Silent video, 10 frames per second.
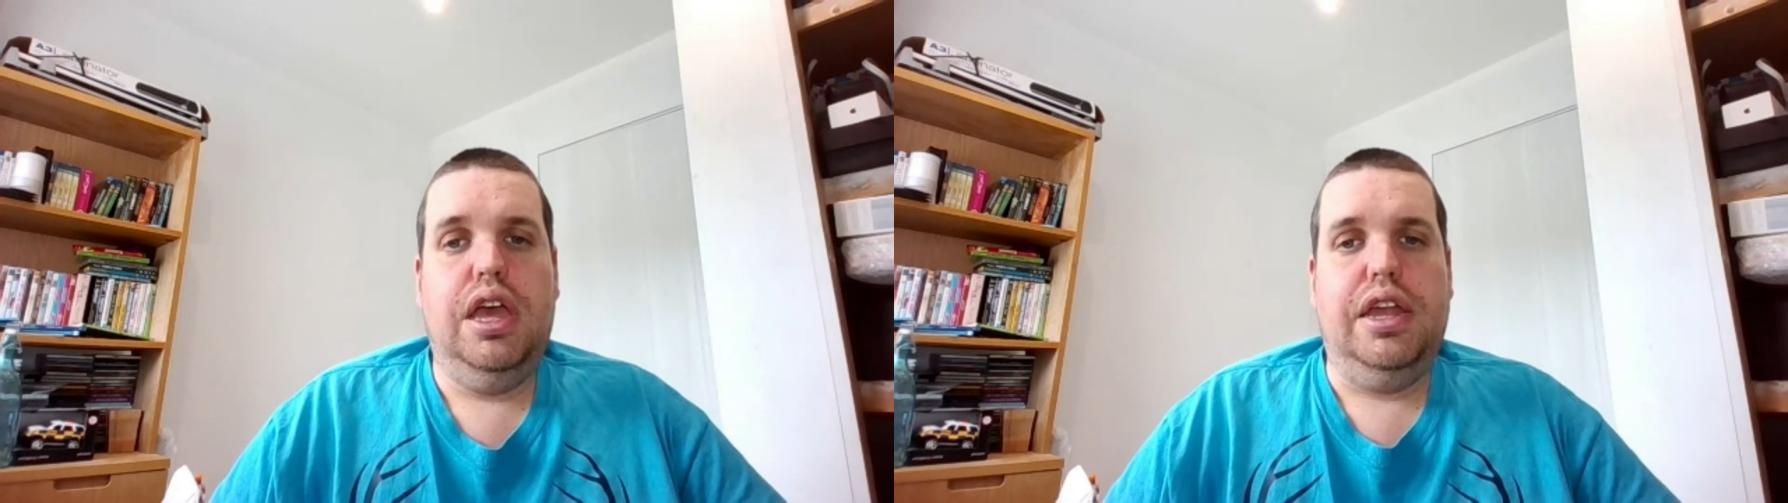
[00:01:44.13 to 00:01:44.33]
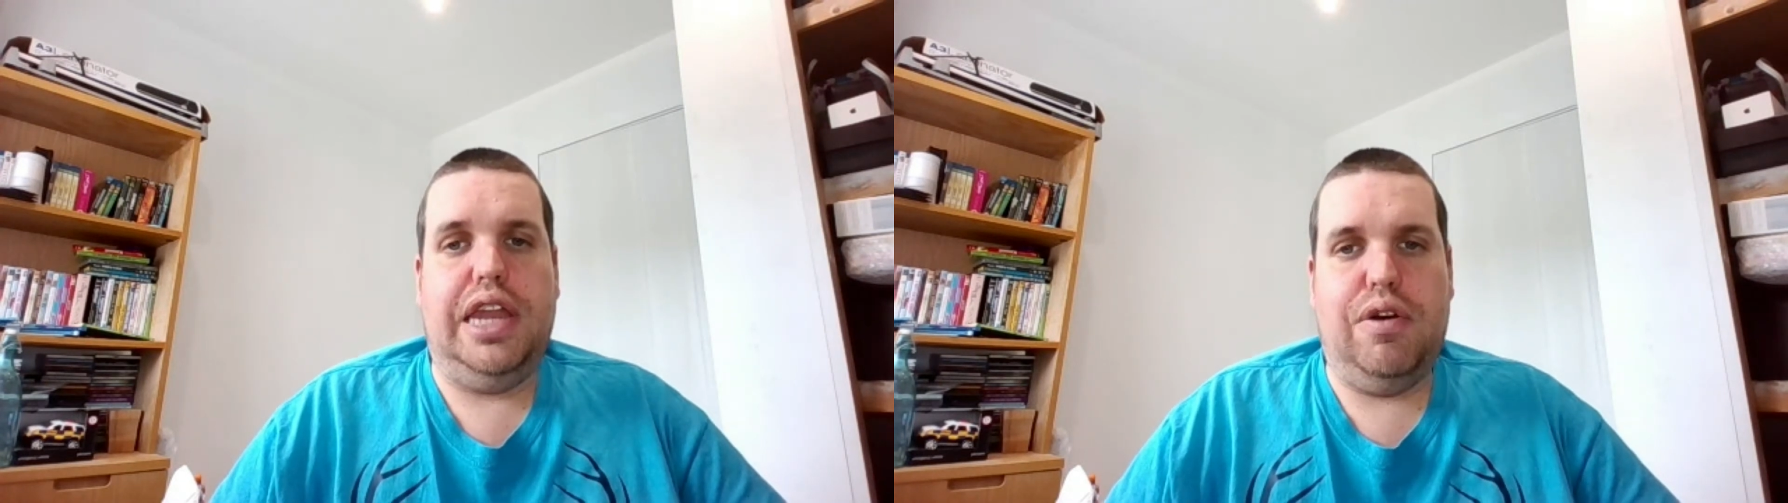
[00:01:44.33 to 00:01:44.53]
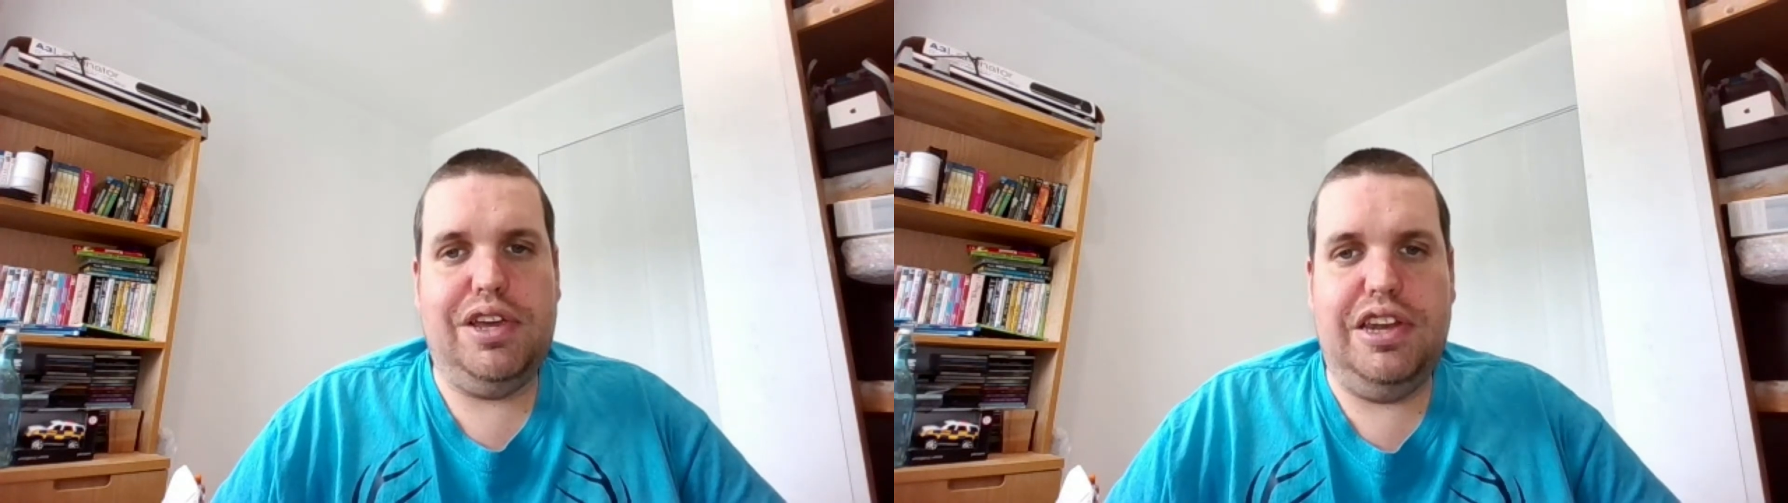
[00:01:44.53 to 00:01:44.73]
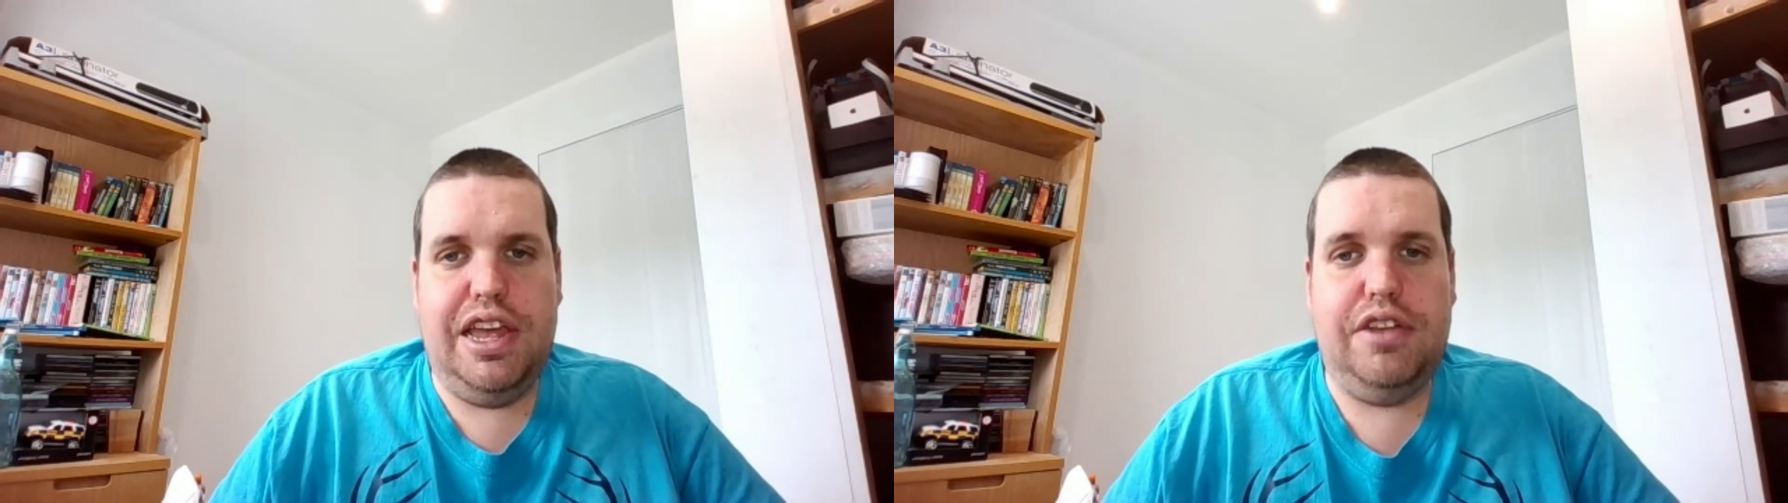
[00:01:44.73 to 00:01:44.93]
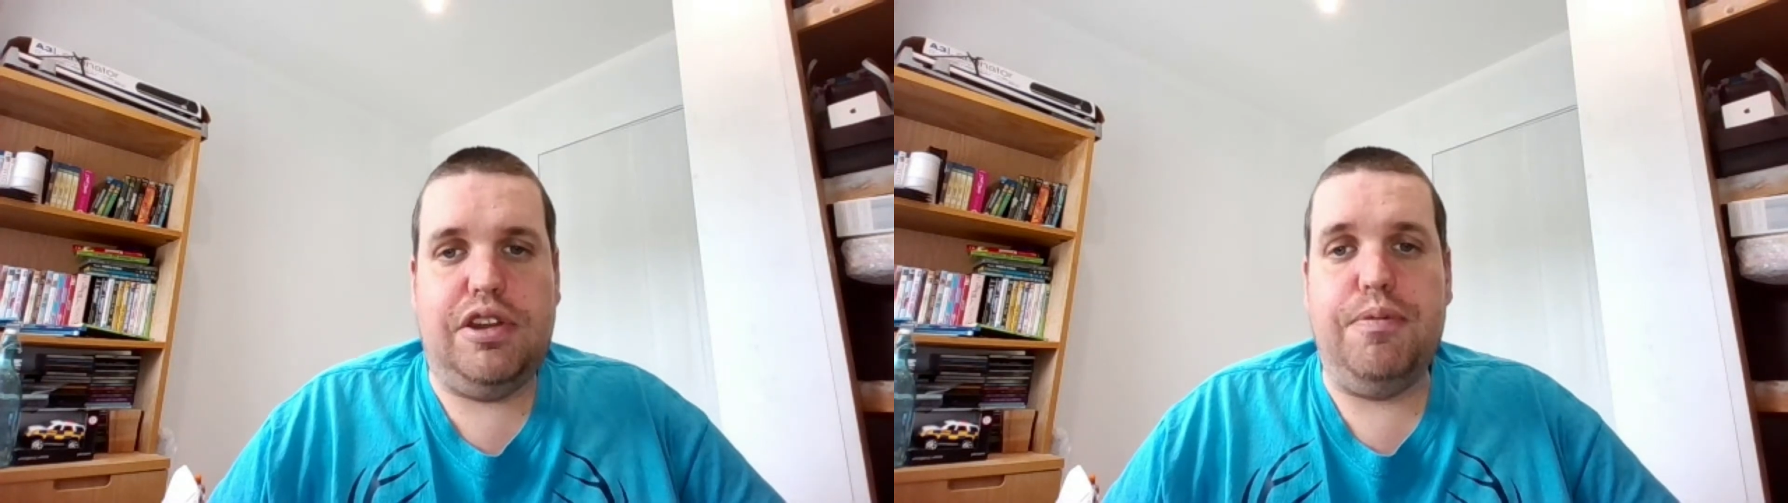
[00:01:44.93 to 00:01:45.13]
Now I can
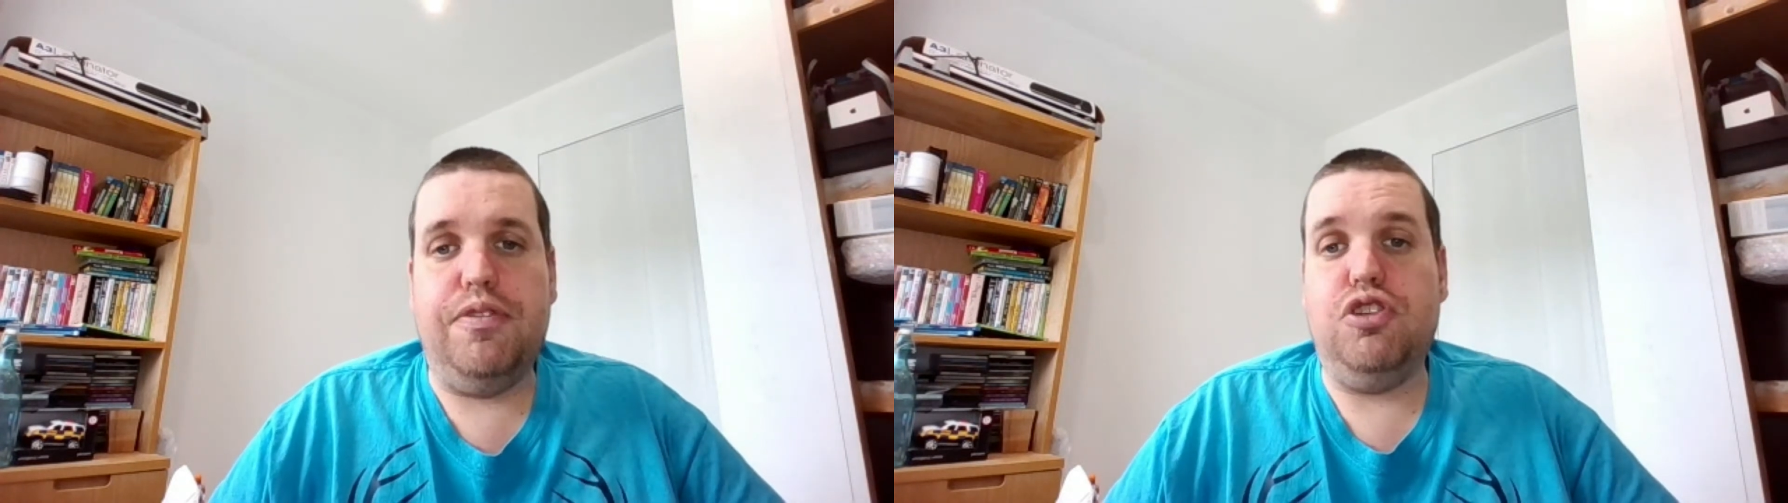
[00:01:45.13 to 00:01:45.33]
hear some of you